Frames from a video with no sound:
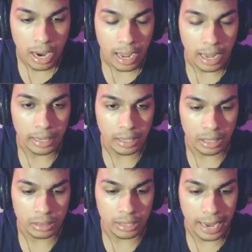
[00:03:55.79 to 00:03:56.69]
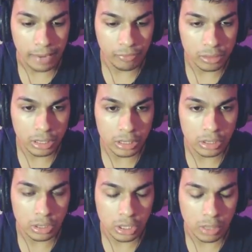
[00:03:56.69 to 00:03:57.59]
and uh, the N F L skins
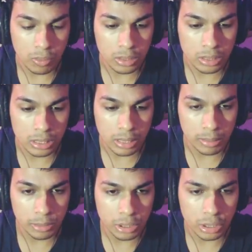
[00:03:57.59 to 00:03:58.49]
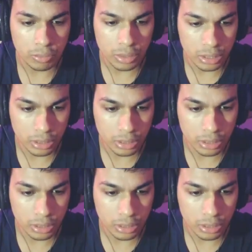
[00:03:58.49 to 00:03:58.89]
are somewhat the same. Let me just increase the